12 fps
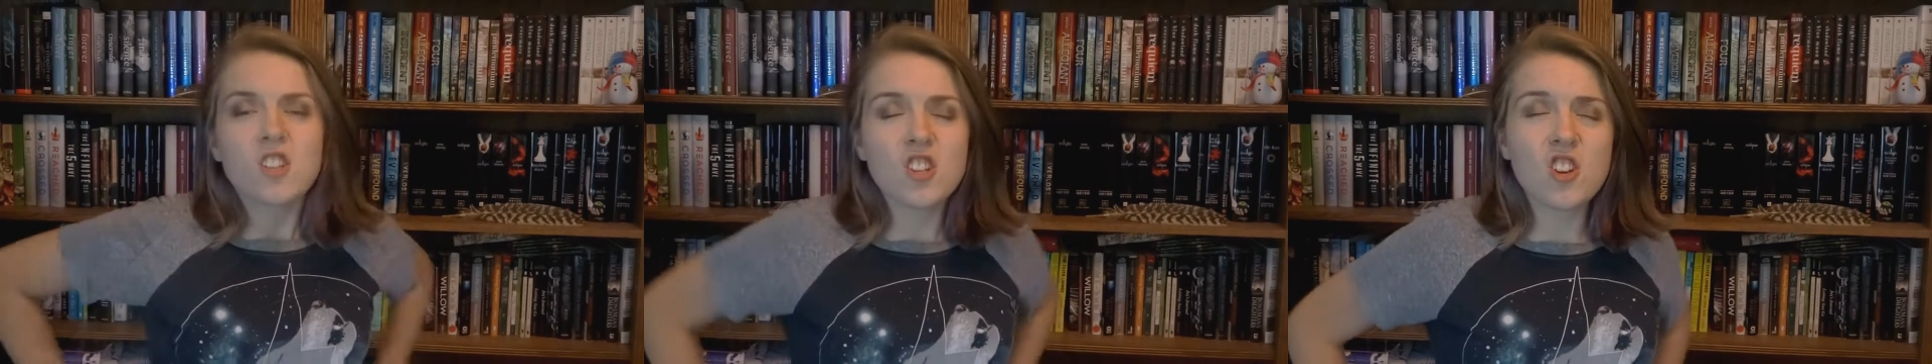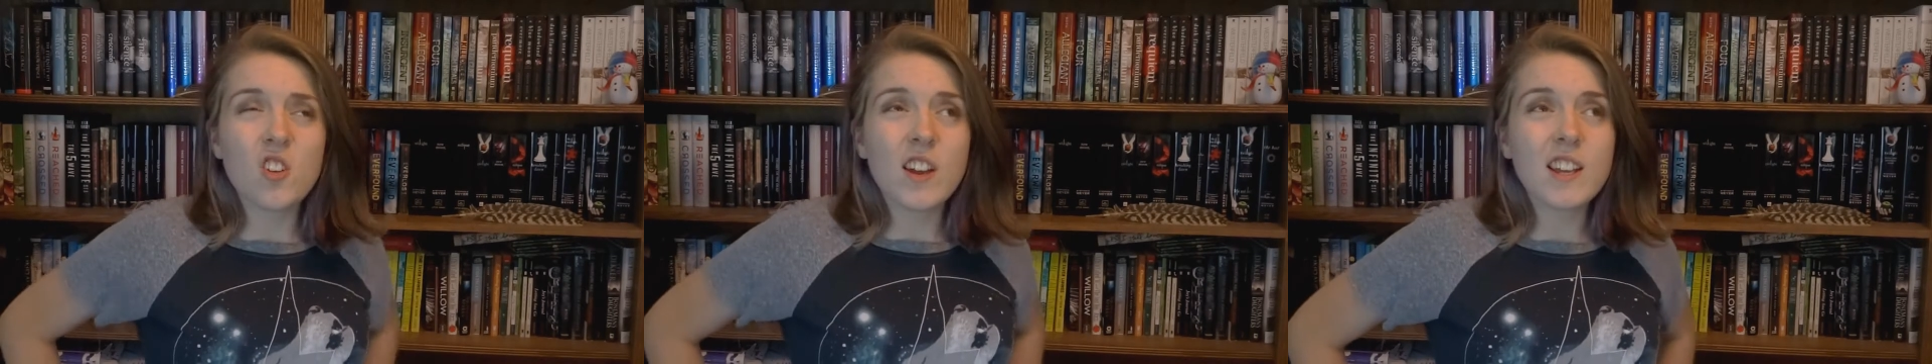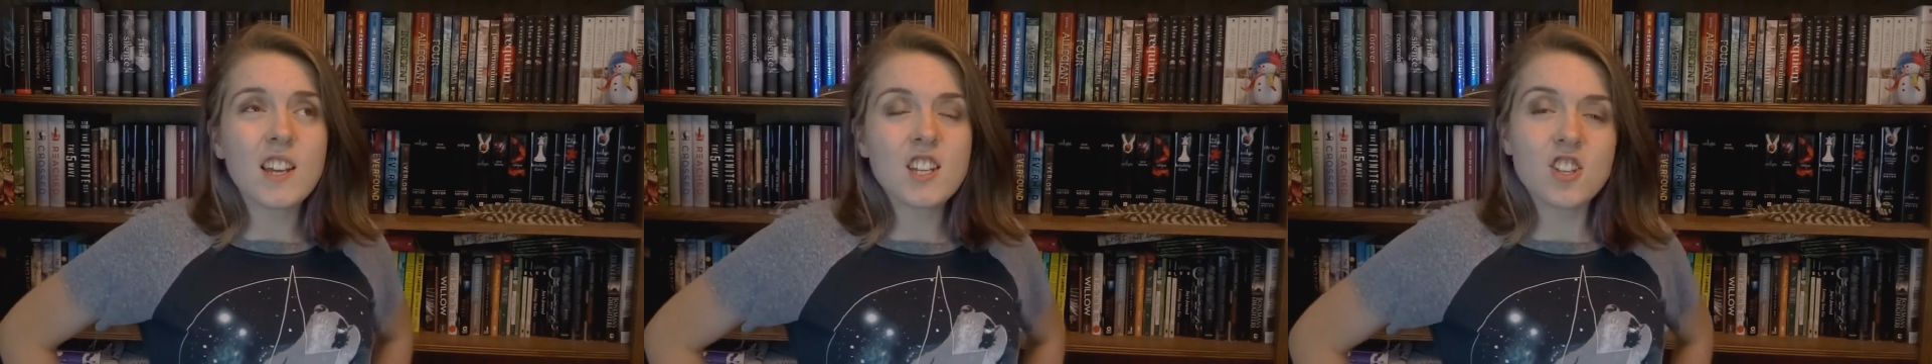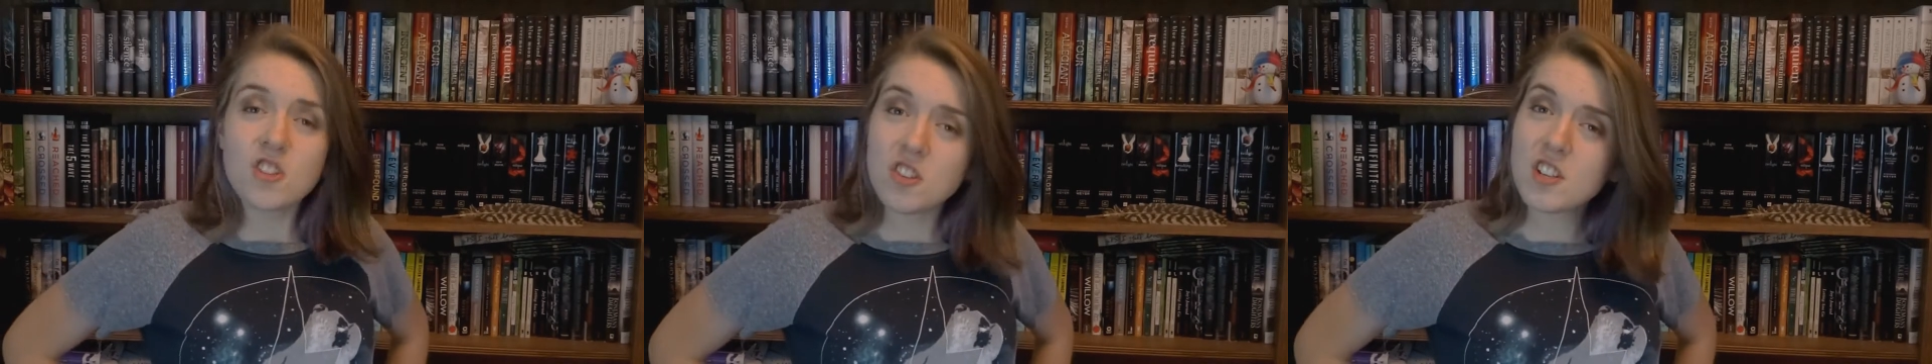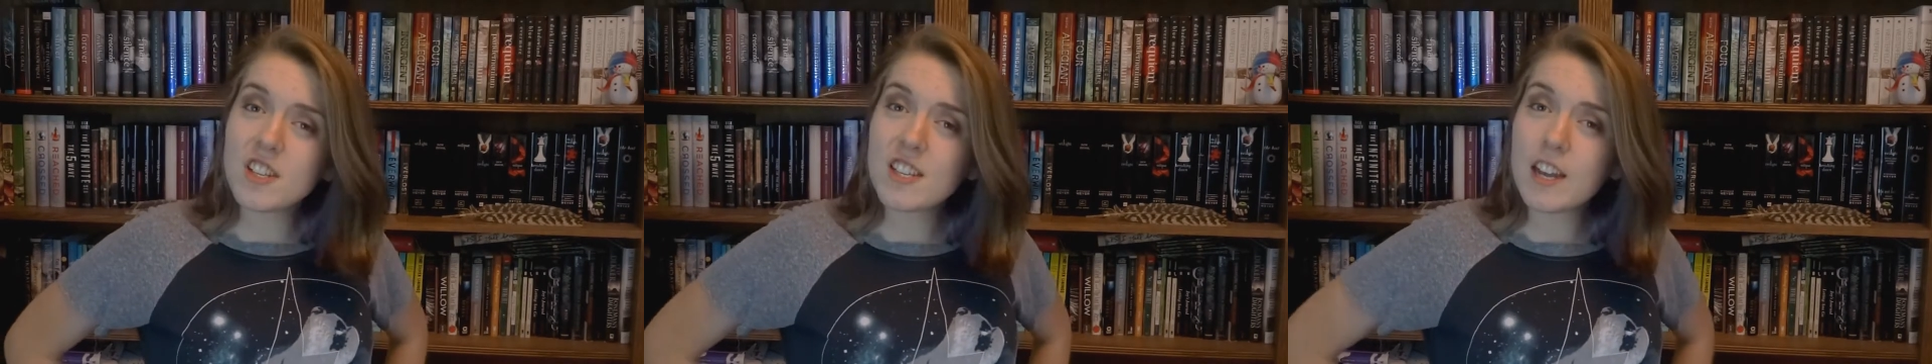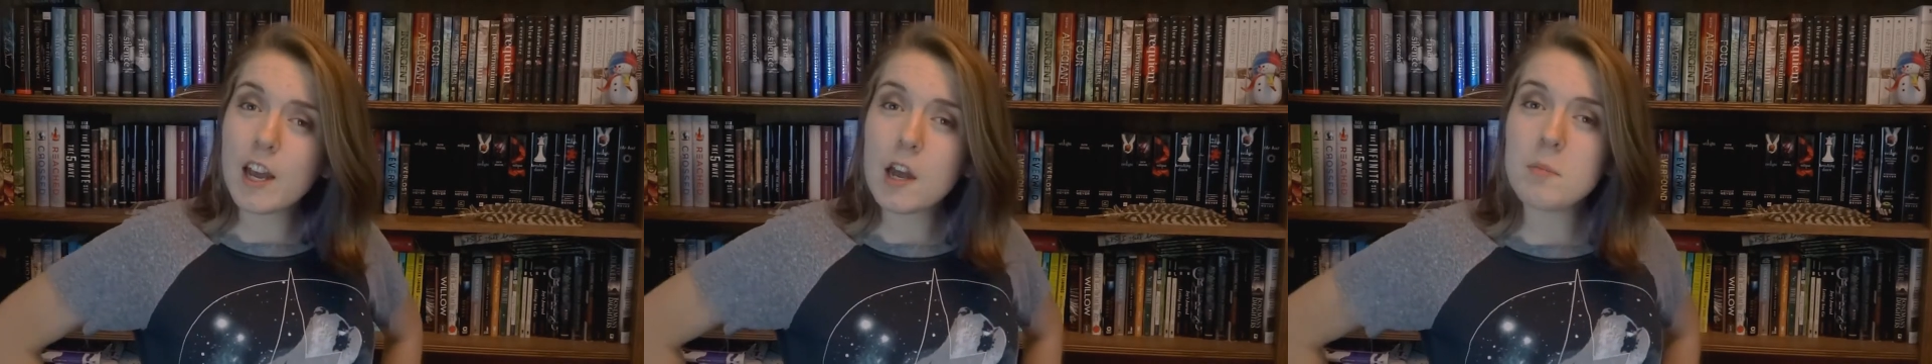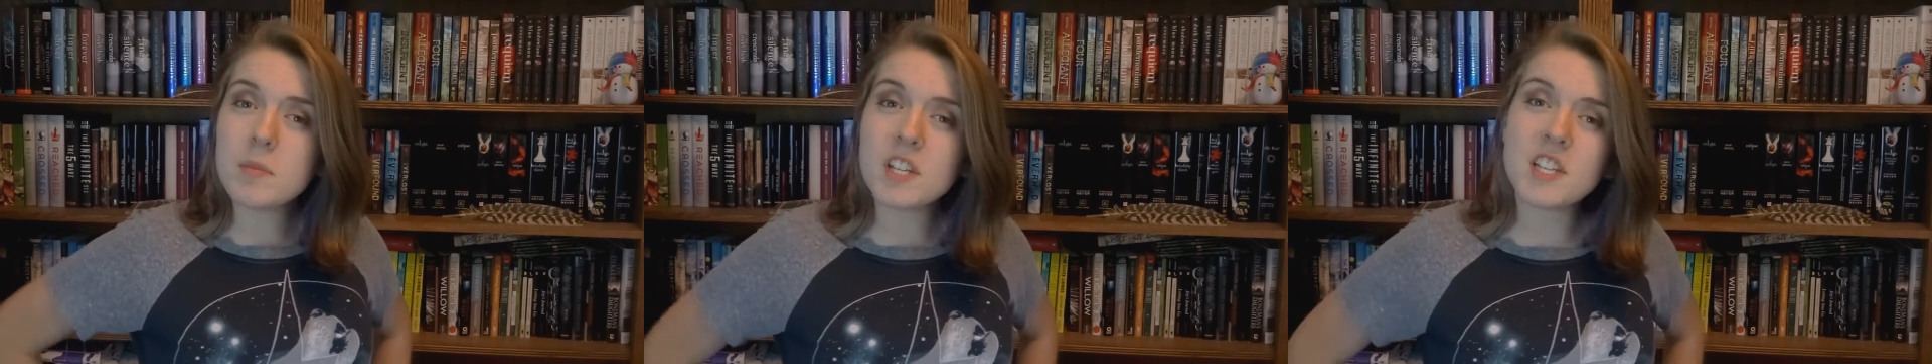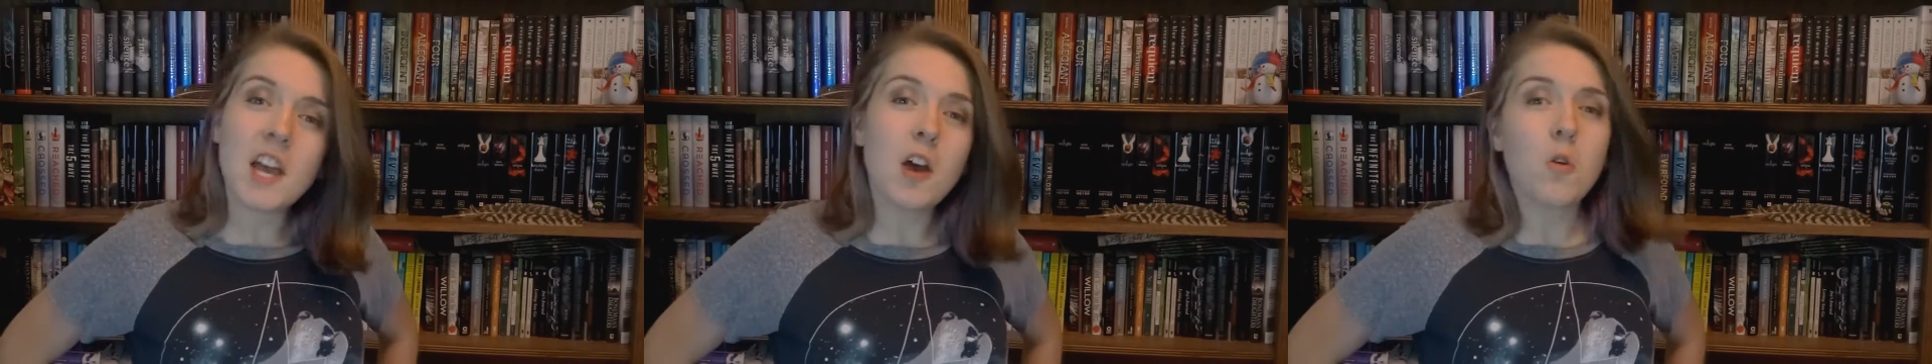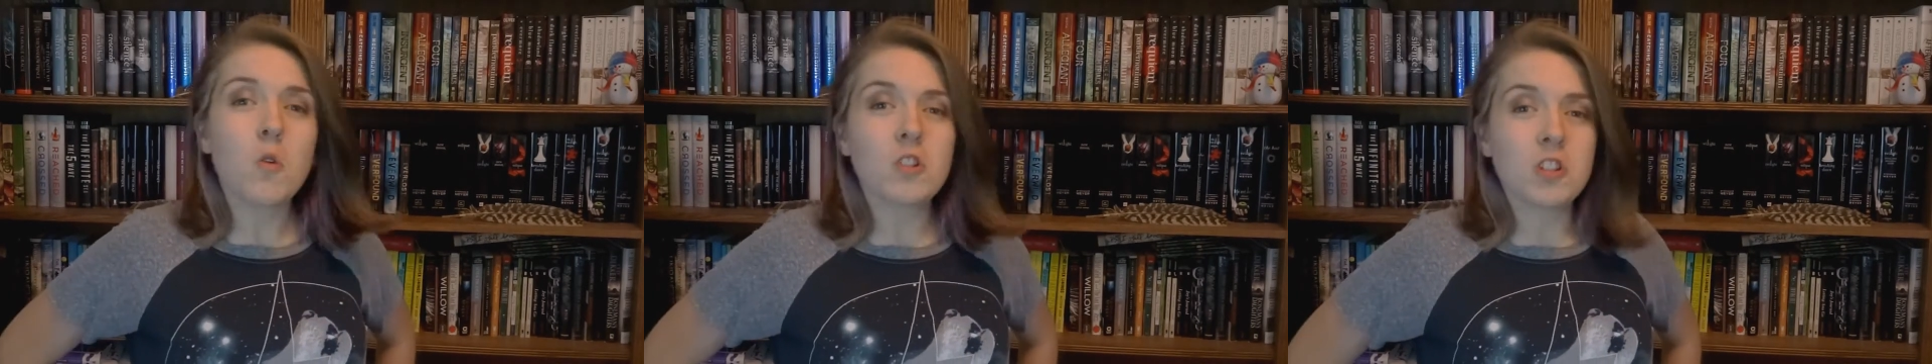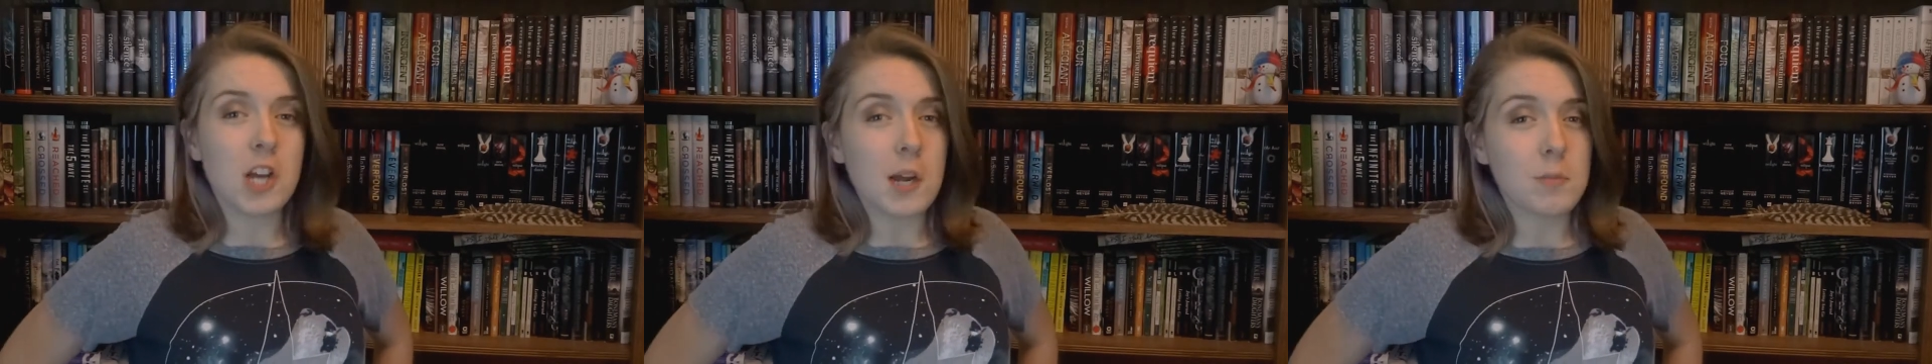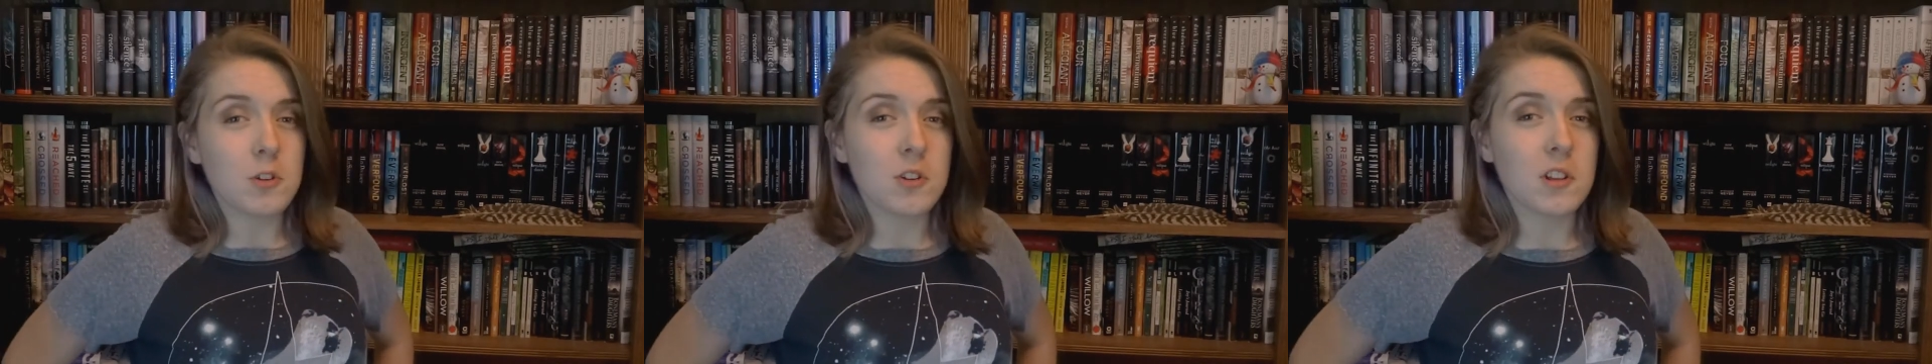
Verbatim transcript: So I guess you could say I missed that whole chapter